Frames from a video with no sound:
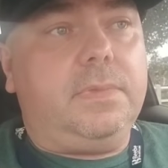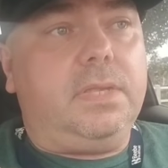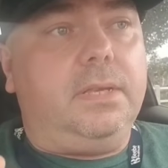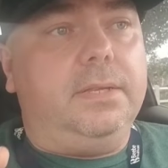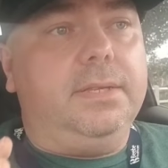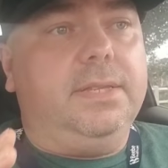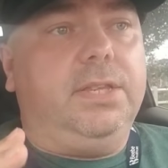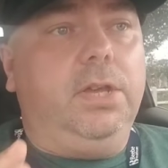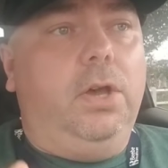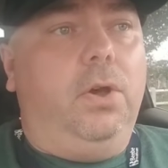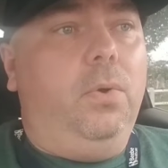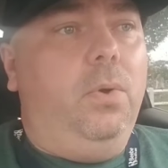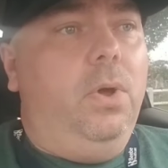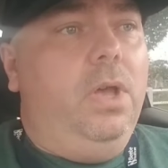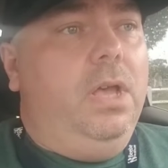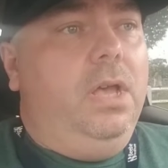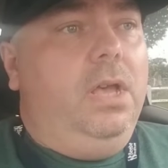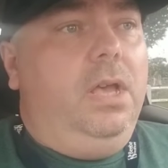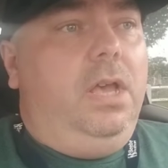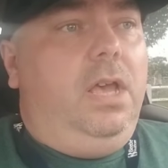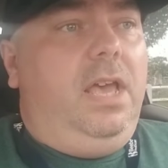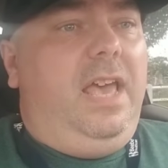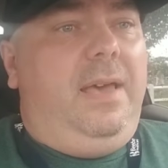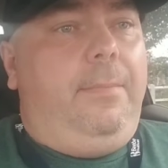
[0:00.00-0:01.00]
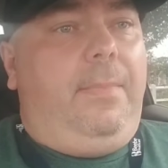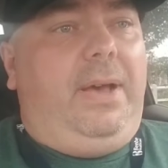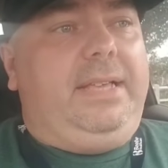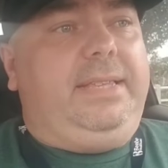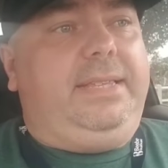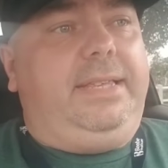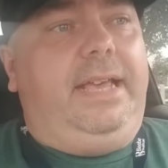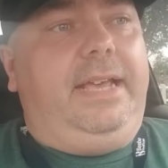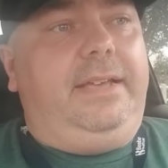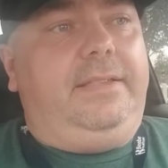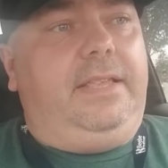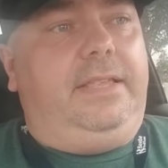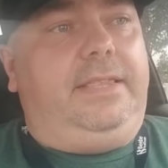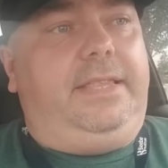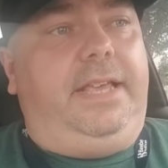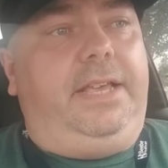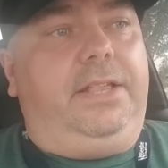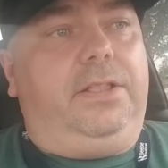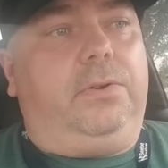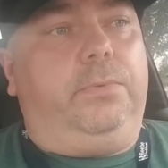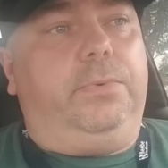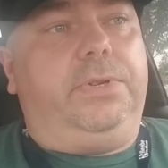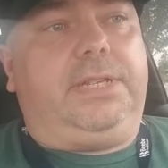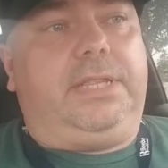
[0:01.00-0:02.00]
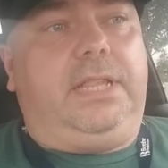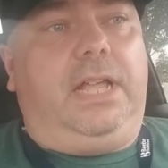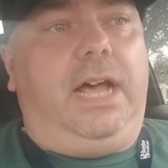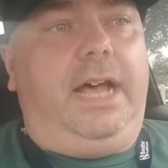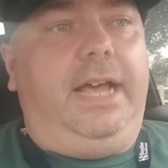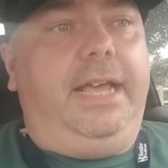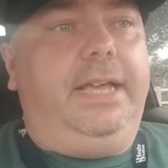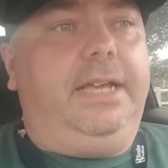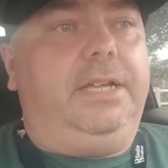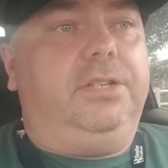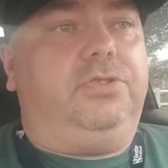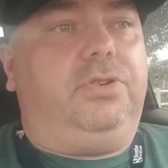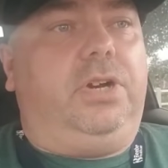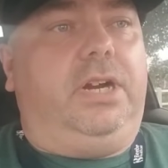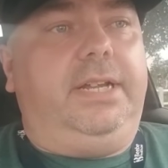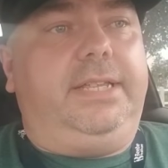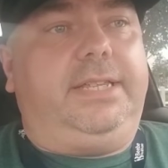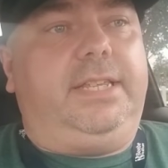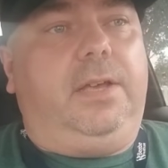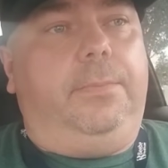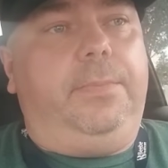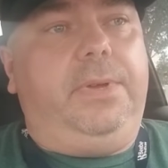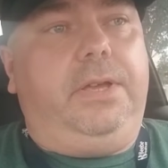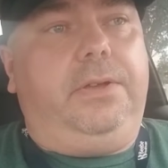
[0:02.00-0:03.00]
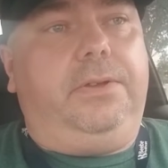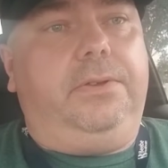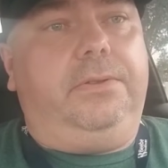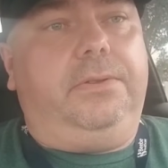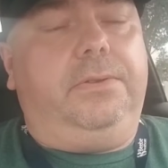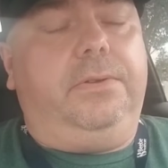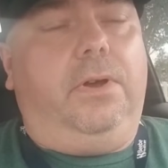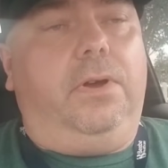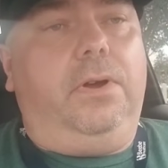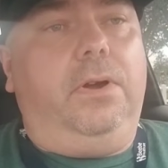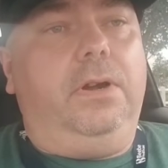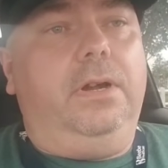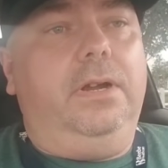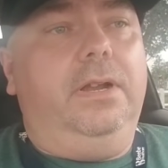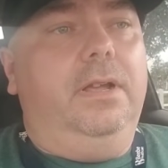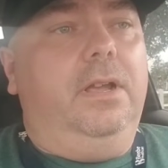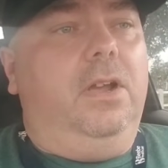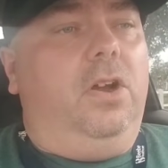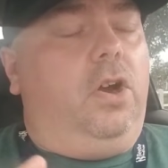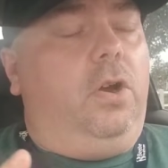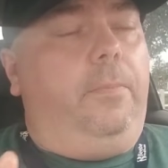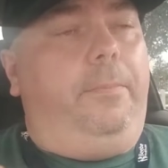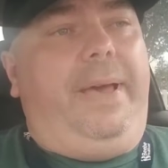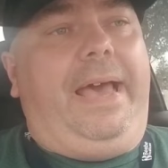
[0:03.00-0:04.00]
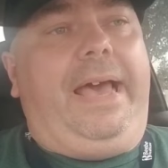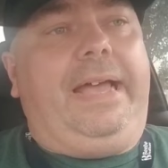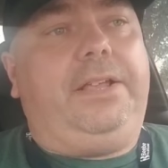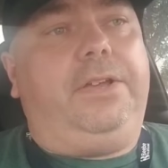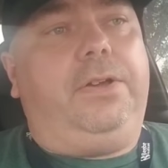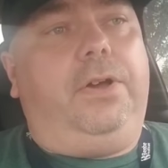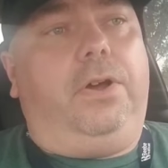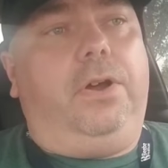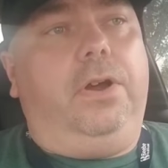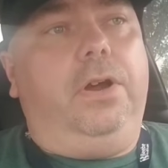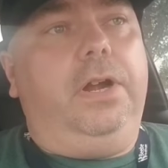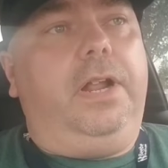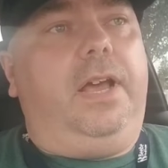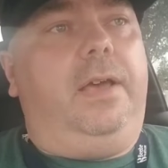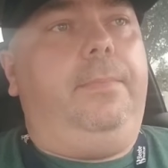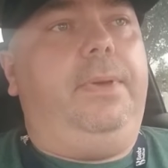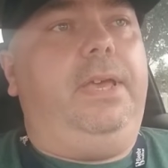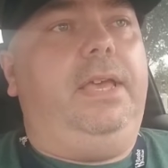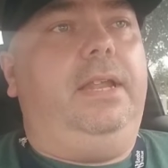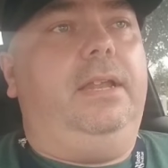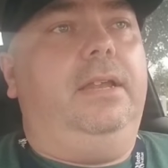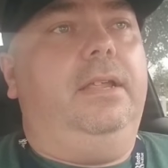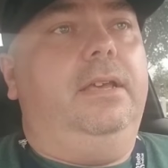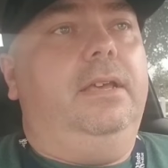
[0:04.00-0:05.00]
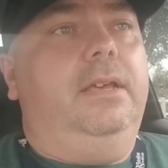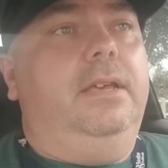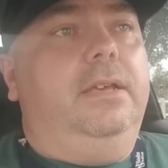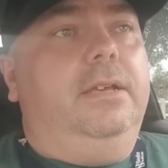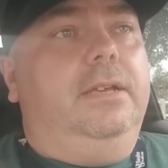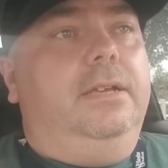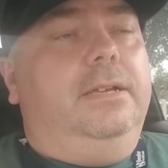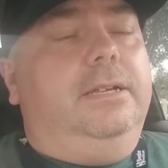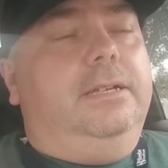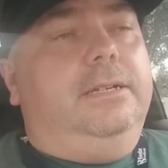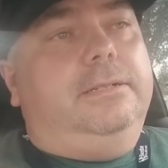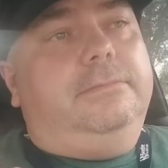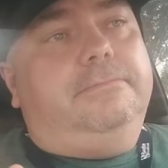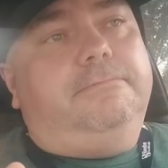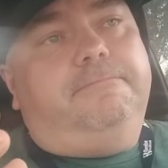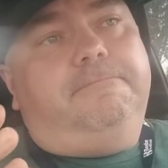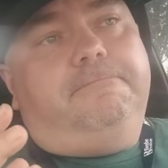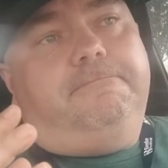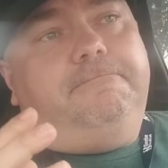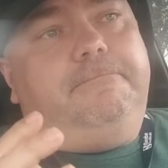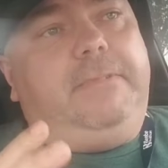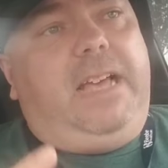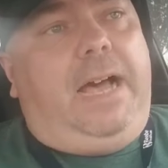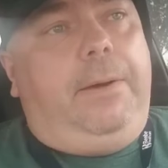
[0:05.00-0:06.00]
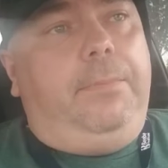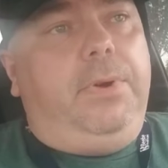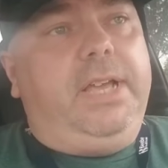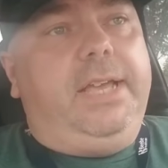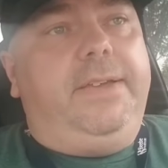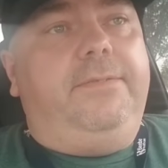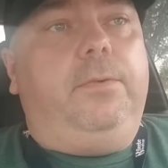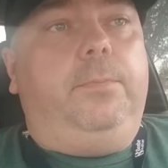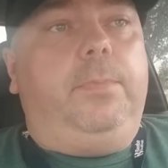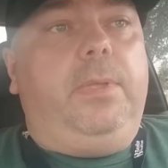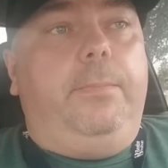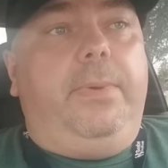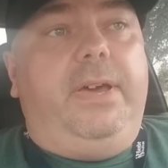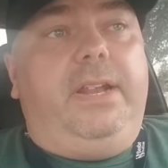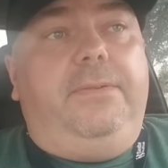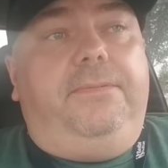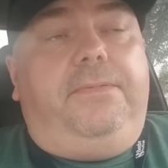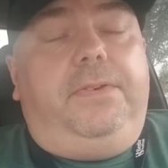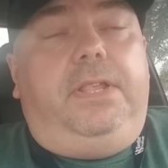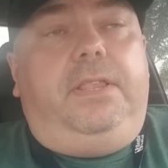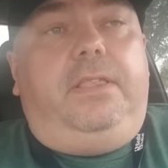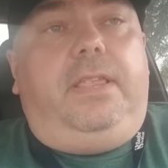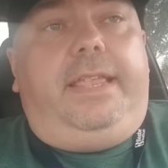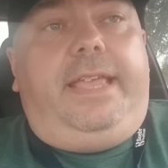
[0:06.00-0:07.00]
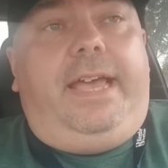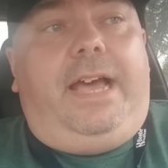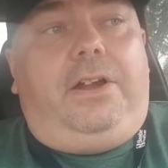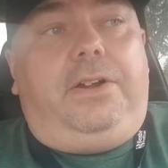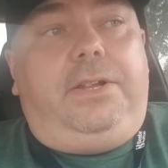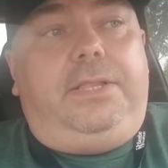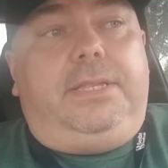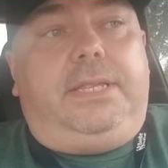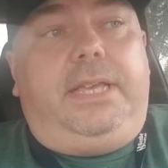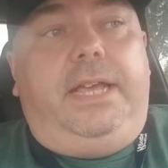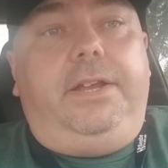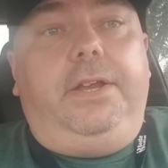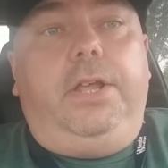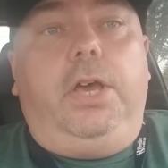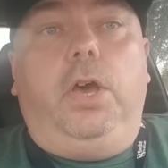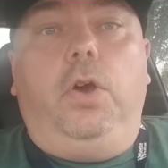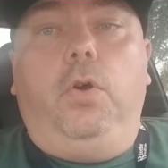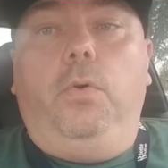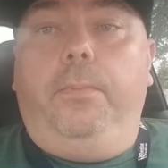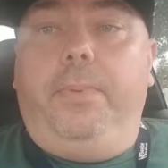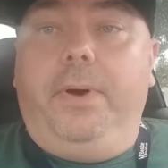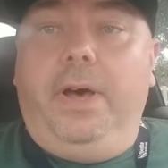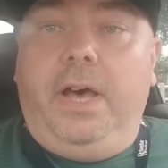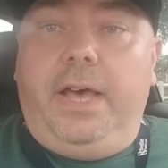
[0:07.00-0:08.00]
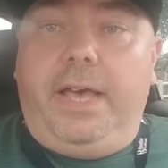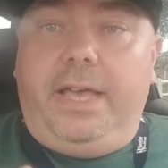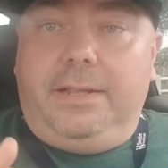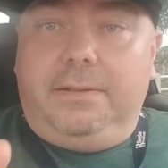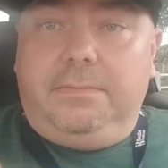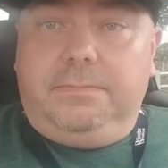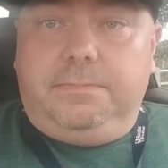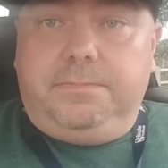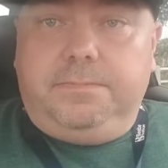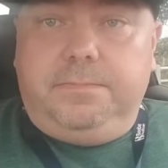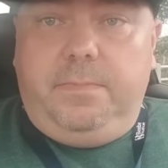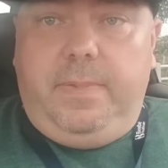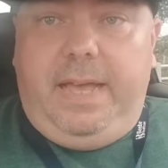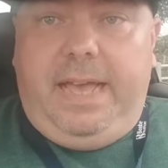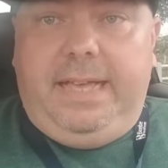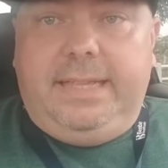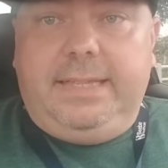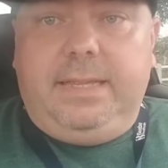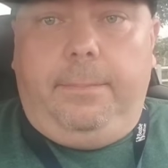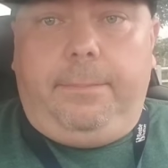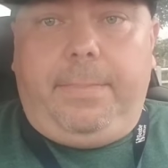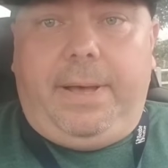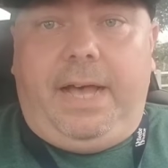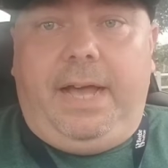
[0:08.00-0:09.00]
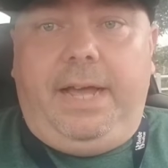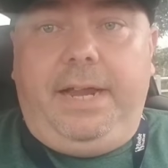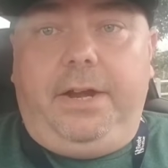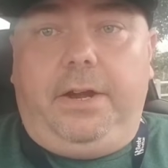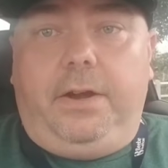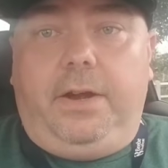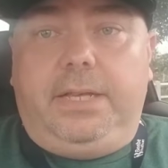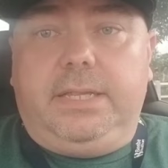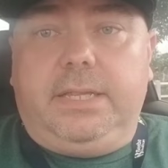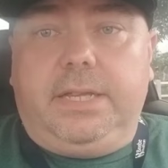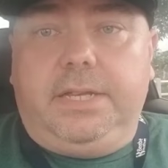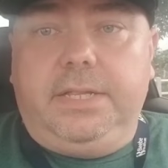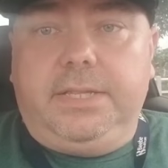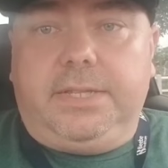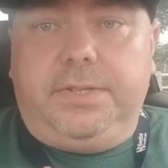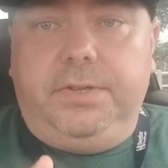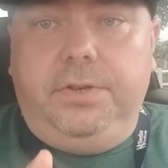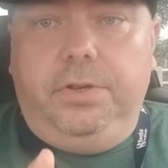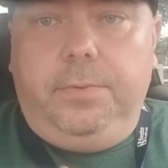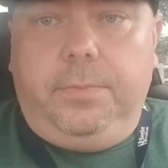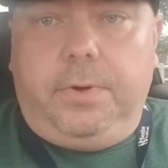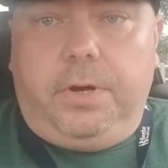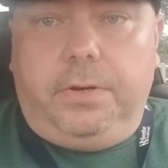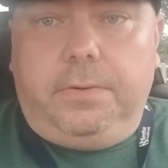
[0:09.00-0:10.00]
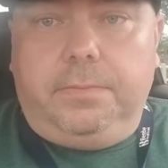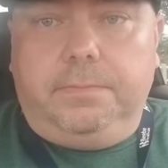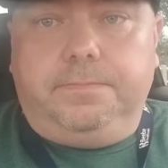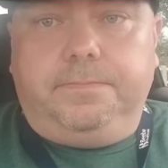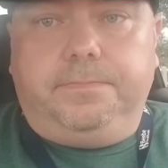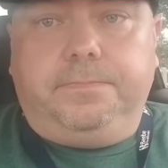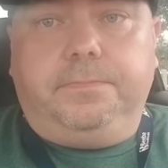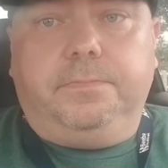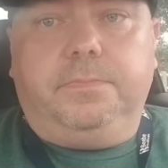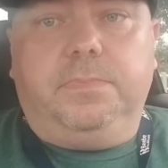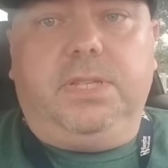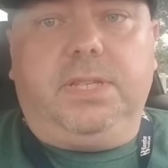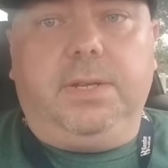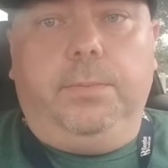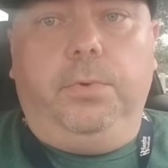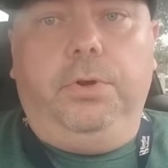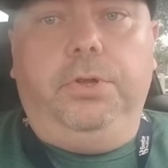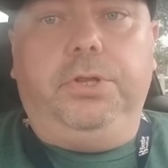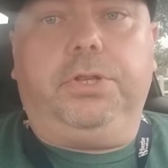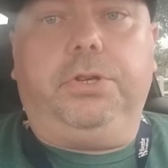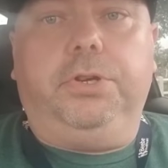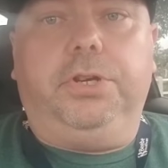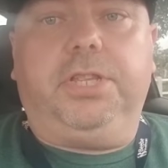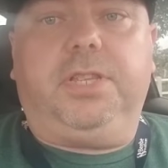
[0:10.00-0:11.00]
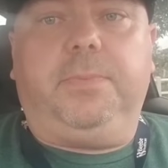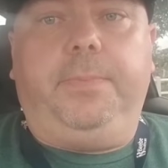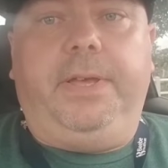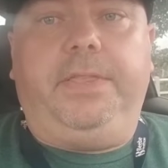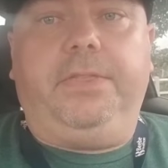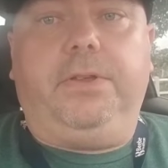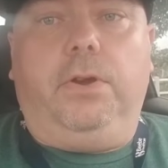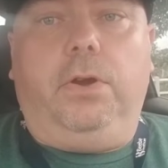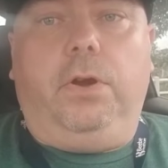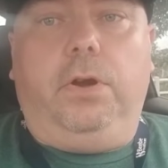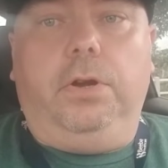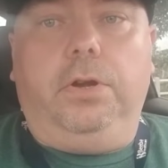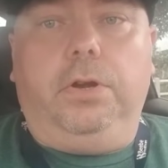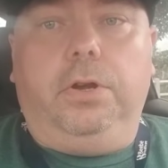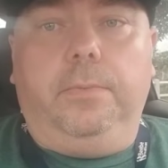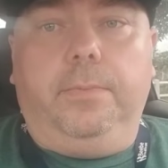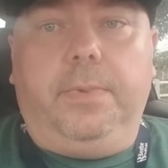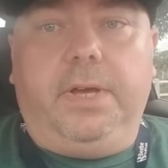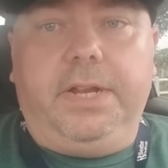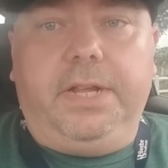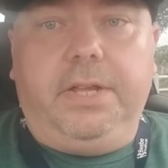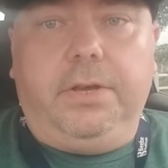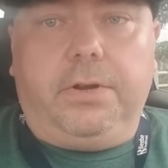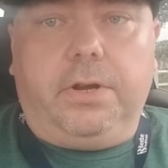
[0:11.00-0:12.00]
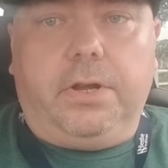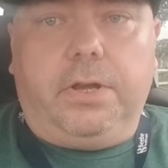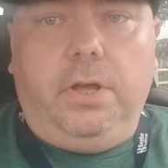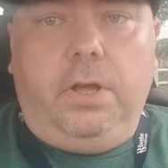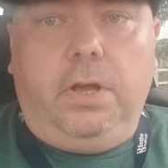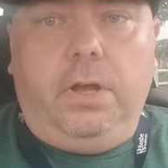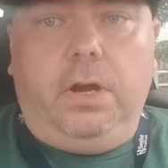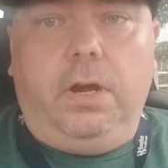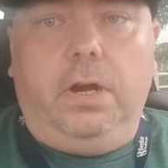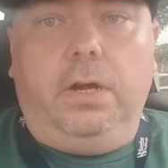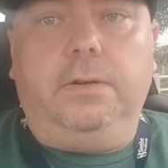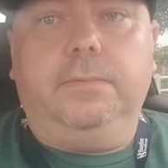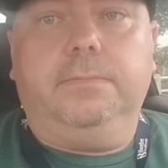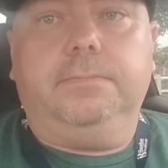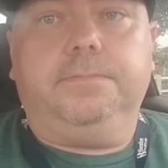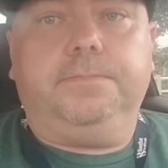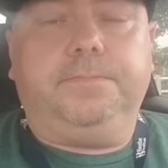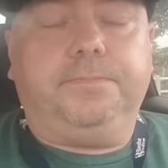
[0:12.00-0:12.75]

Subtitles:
So am I saying the dealer was lying and trying to sell me a good card or a bad card? I mean, I'm going to give them the benefit of the doubt and say no. But as a buyer, as a consumer, someone who's going to spend their hard-earned money on a card,